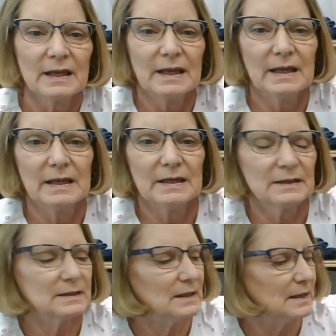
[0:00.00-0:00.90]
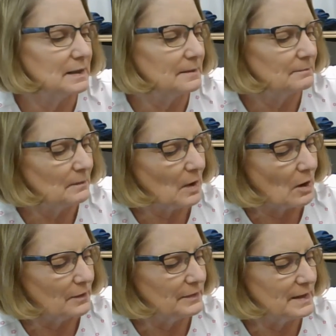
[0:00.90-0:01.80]
And
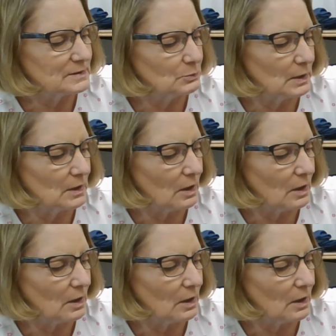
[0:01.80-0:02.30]
on this one,